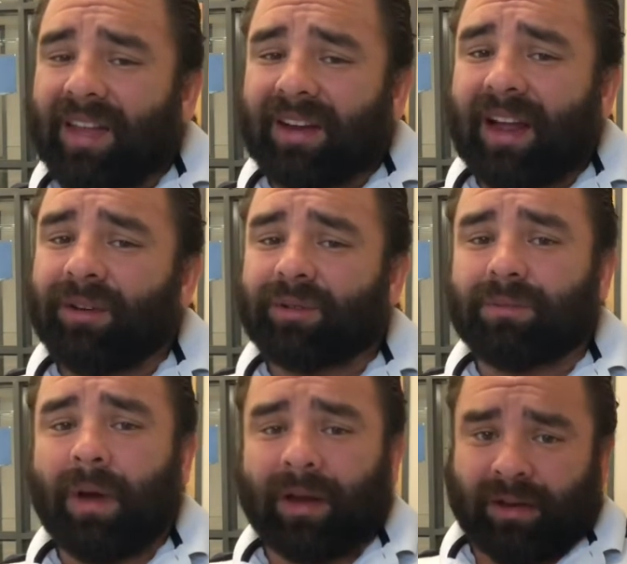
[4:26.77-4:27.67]
handles
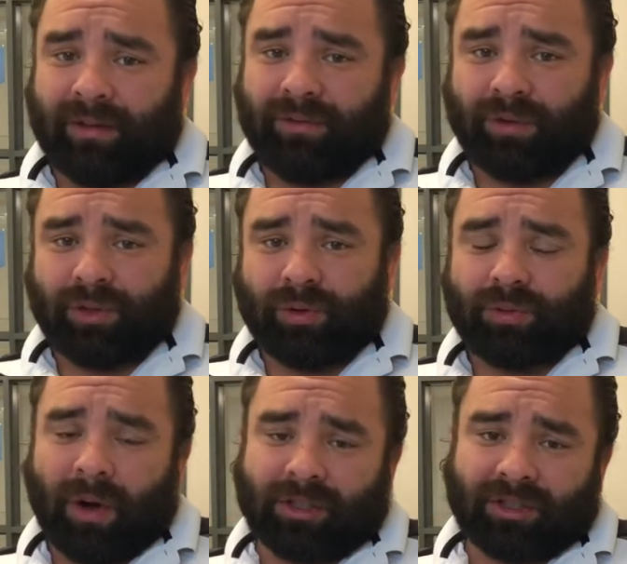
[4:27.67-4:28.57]
money for George
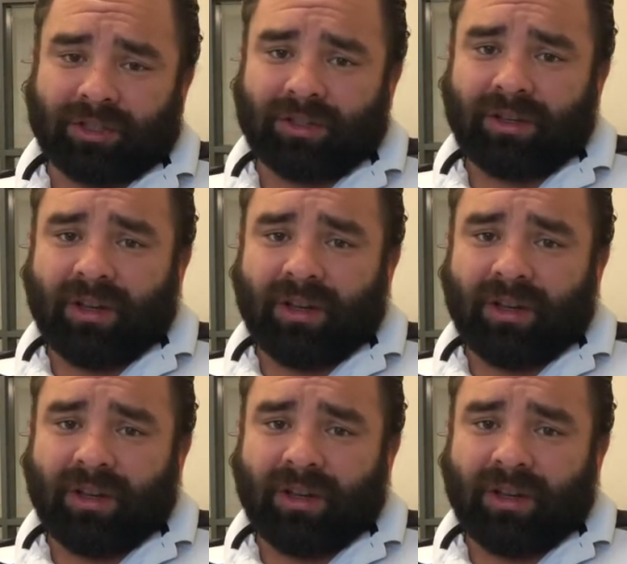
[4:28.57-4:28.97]
Washington.